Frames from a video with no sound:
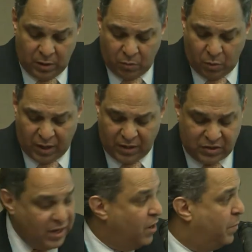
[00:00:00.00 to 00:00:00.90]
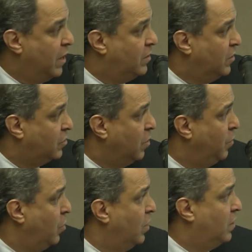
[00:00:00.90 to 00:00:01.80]
what I say about these
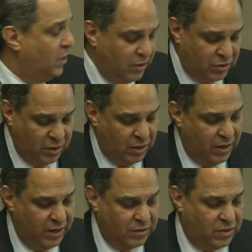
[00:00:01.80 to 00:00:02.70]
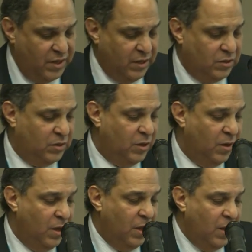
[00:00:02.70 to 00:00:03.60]
communities is this.
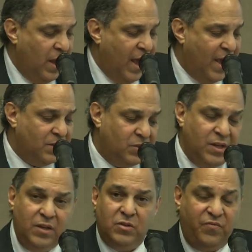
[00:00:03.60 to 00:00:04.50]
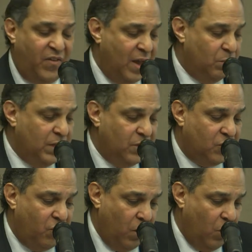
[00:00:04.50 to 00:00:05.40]
As these families
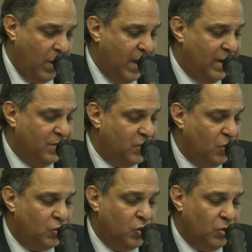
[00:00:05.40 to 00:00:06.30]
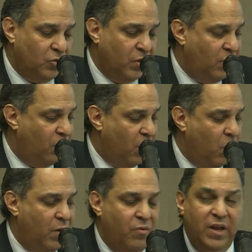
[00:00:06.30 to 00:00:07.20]
grow, and as their children grow
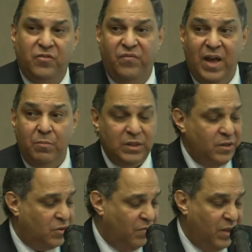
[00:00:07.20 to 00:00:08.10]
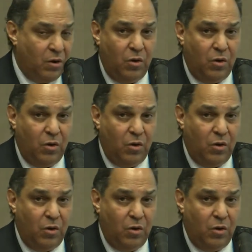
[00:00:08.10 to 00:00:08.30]
and raise families of their